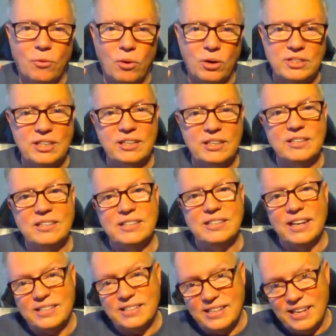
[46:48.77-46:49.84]
14 to
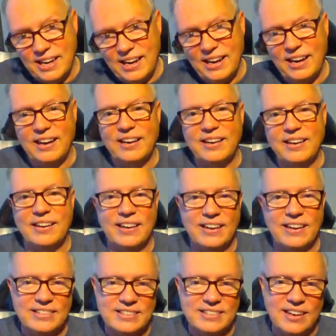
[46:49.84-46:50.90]
16, and
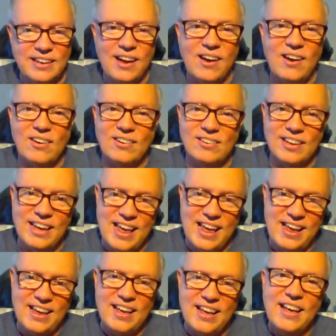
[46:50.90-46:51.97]
then
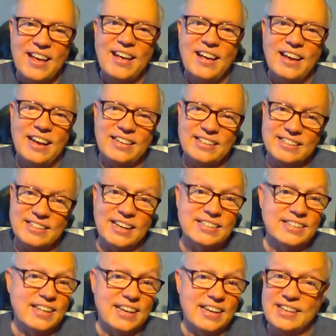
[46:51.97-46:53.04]
slowly it just
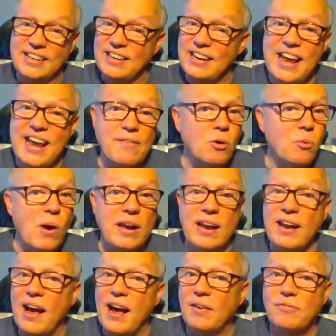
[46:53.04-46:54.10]
does this. And you never
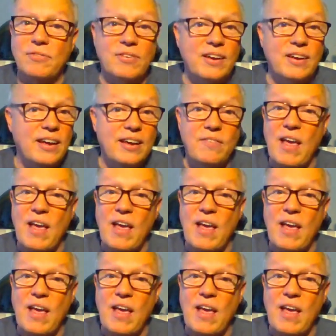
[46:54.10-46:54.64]
win enough.